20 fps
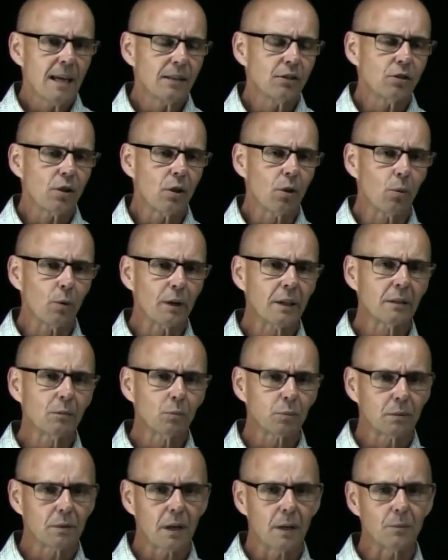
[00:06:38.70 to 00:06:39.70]
And so then when
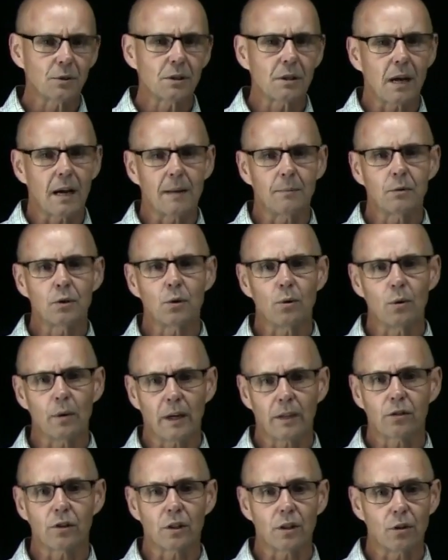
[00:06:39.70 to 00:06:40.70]
it comes time to
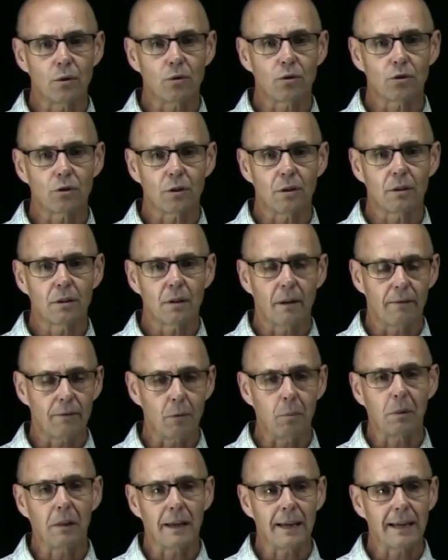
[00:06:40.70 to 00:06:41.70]
execution of
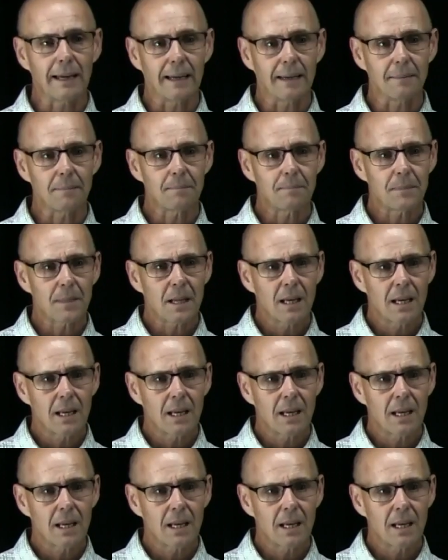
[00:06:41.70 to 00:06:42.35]
the plan,